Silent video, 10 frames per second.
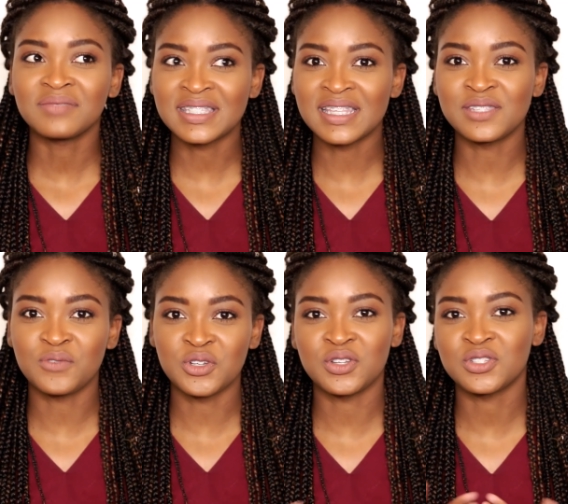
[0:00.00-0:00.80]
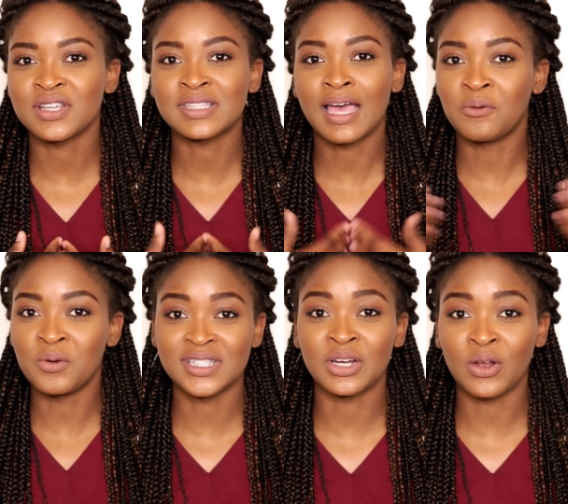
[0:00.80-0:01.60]
extensive research, because I
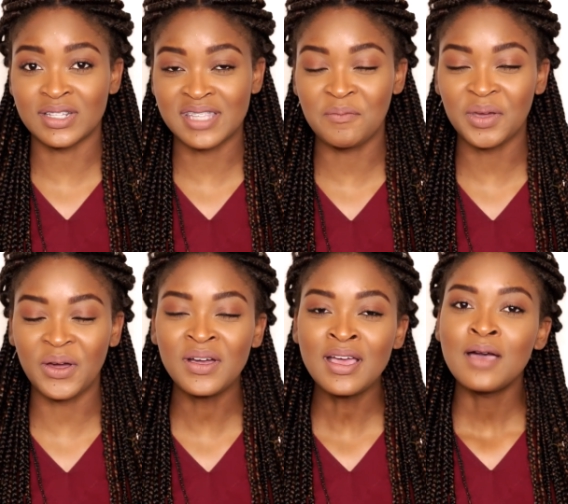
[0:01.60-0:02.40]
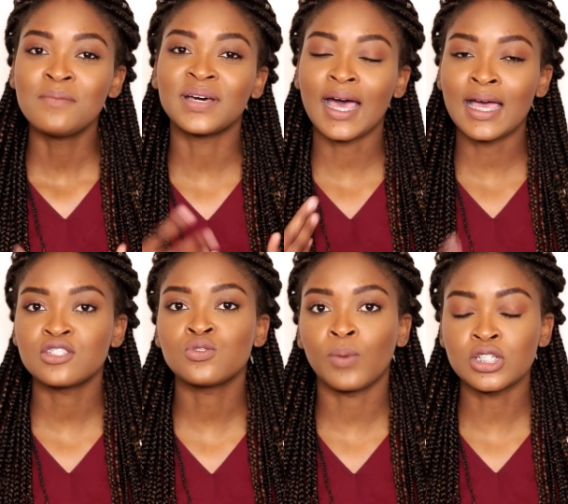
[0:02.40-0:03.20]
wrote it a long time ago, but I
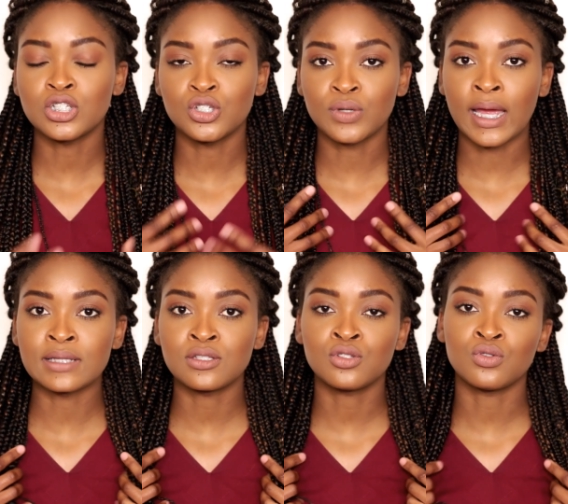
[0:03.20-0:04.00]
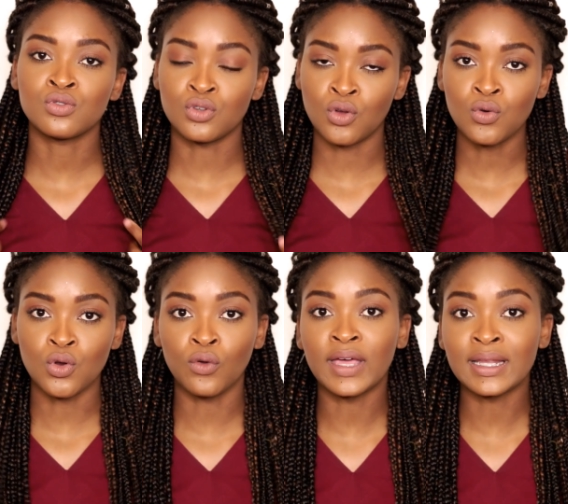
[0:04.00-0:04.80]
just wanted you guys to
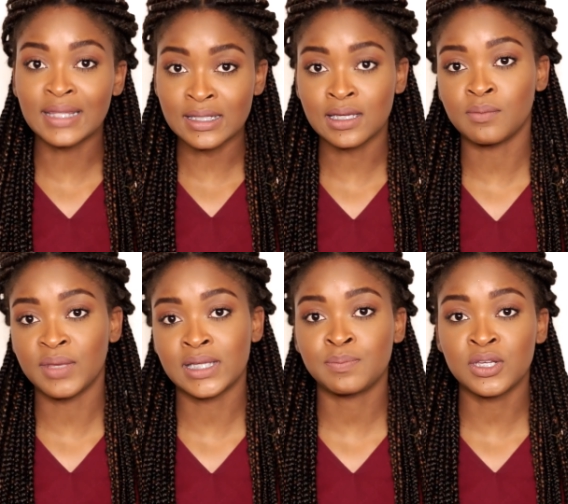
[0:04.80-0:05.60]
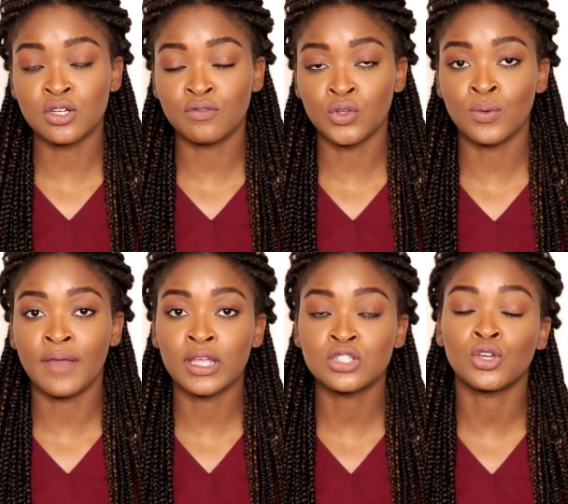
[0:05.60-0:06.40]
know that that's going to be expected of you,
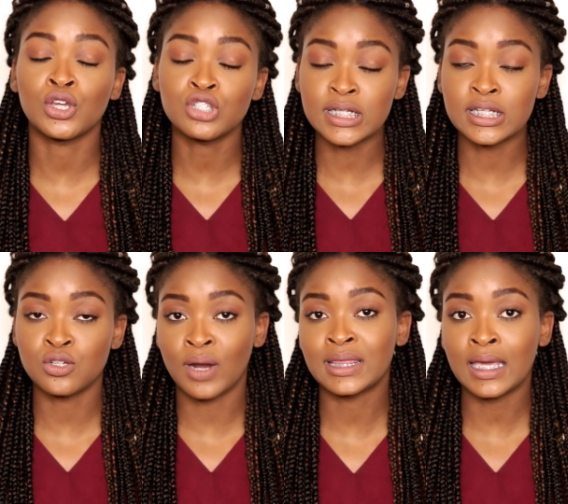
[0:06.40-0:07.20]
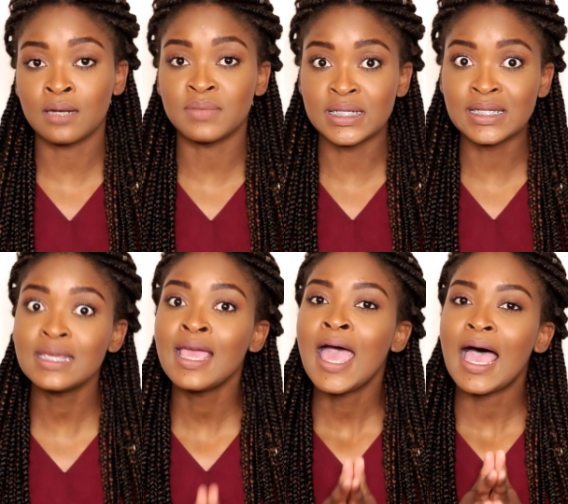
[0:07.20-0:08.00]
and that you're going to need to write the
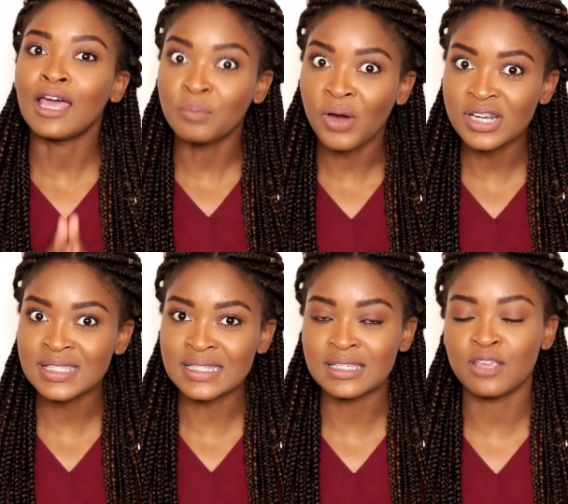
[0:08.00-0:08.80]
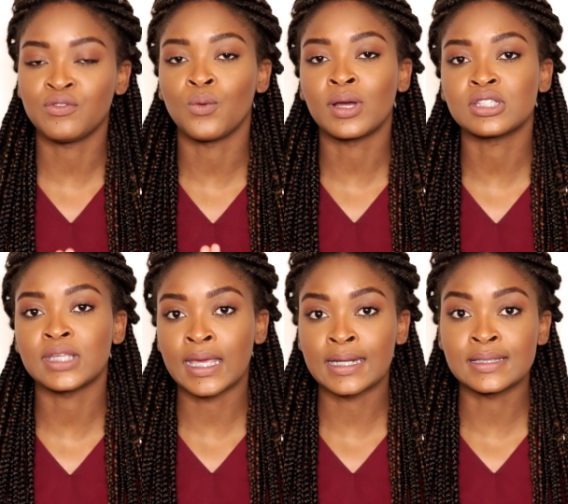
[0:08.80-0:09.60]
NBT and pass it if you want
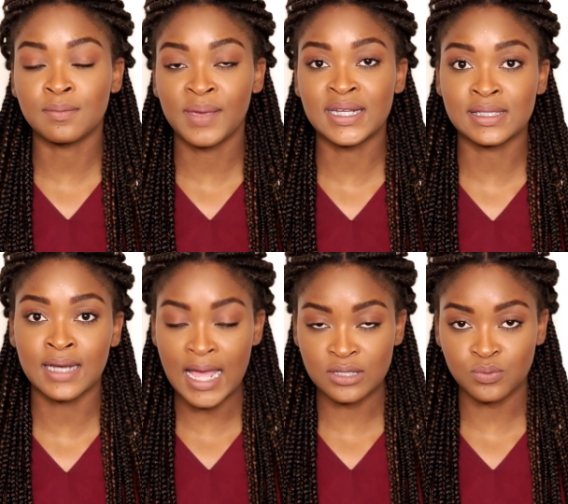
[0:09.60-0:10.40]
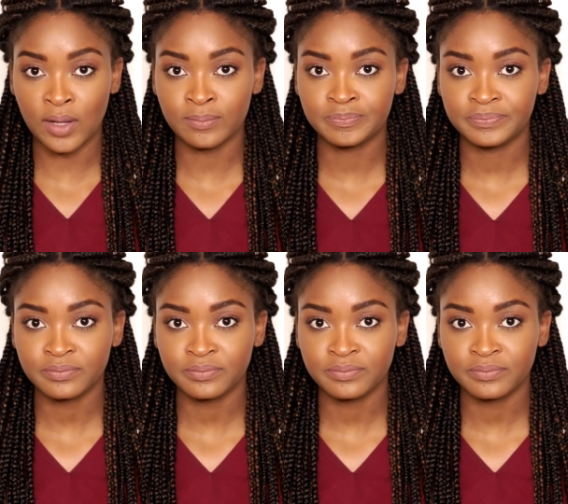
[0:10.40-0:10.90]
to get into medicine as well.